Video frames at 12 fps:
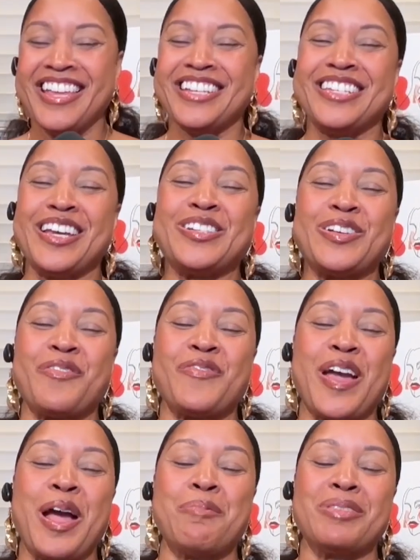Does your
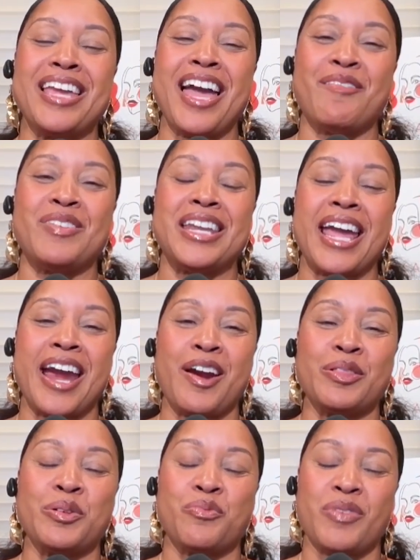family have an
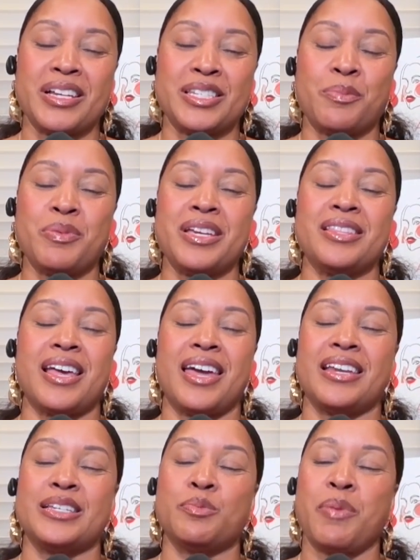heirloom recipe that
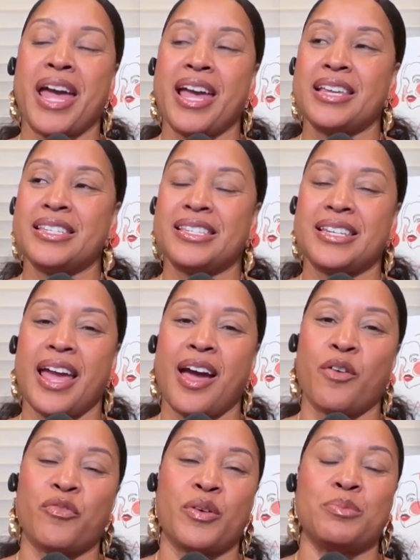is passed
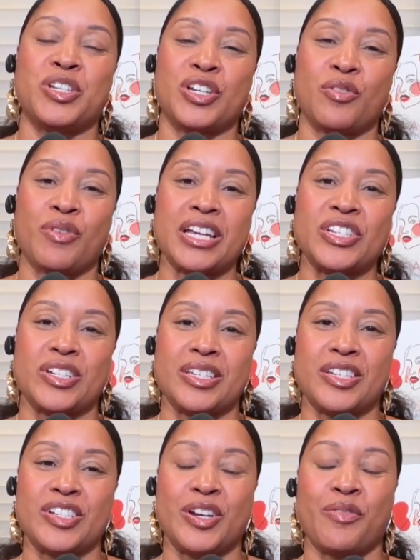down from generation
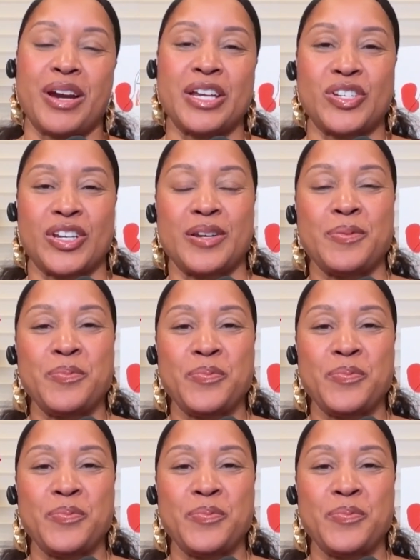to generation?